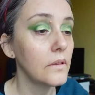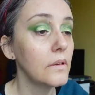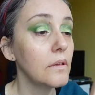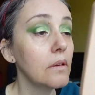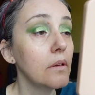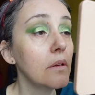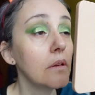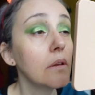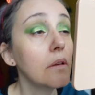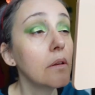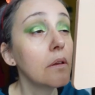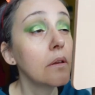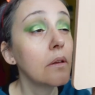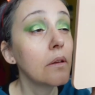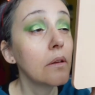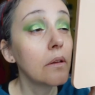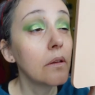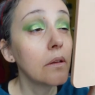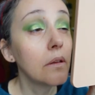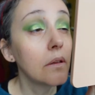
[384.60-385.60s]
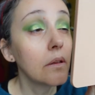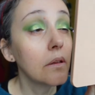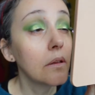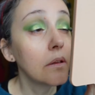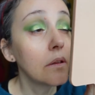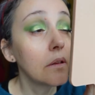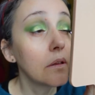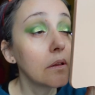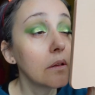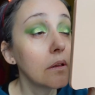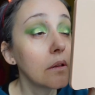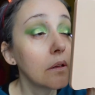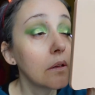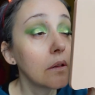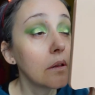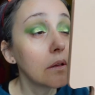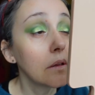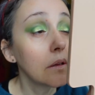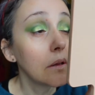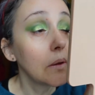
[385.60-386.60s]

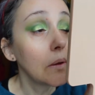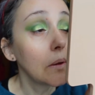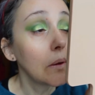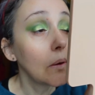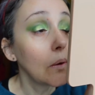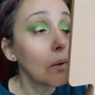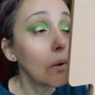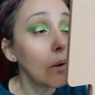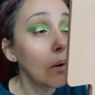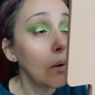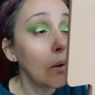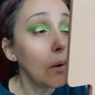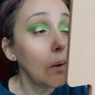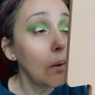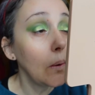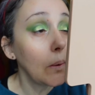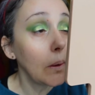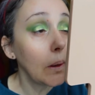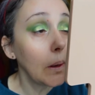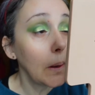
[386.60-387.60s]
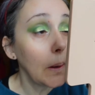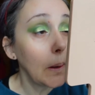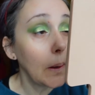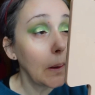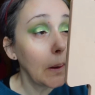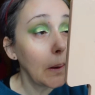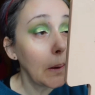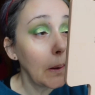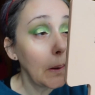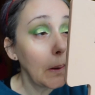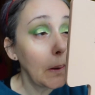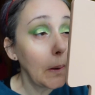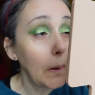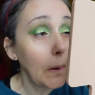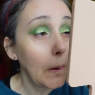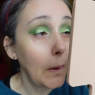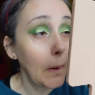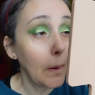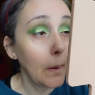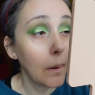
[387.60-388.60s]

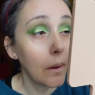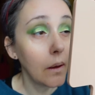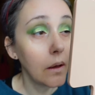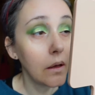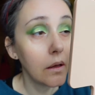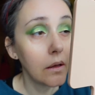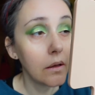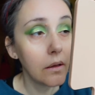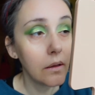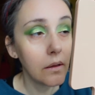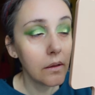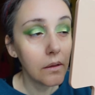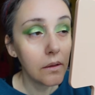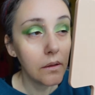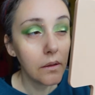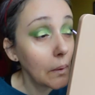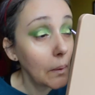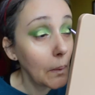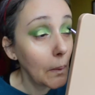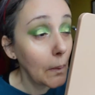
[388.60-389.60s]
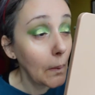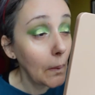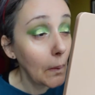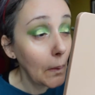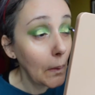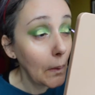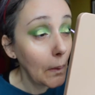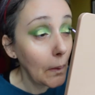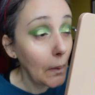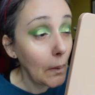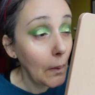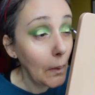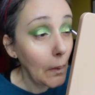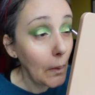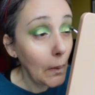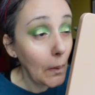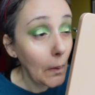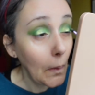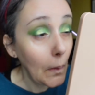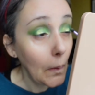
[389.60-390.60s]

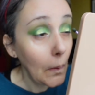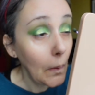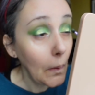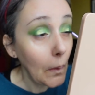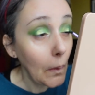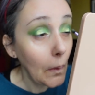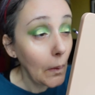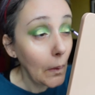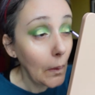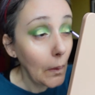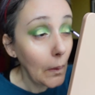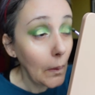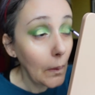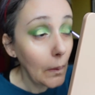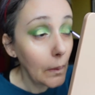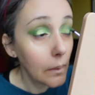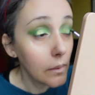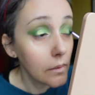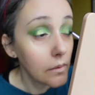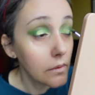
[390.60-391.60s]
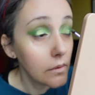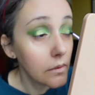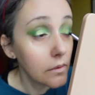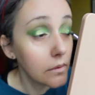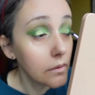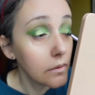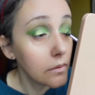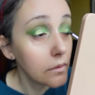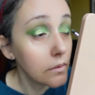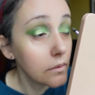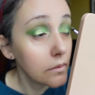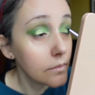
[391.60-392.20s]
(silence)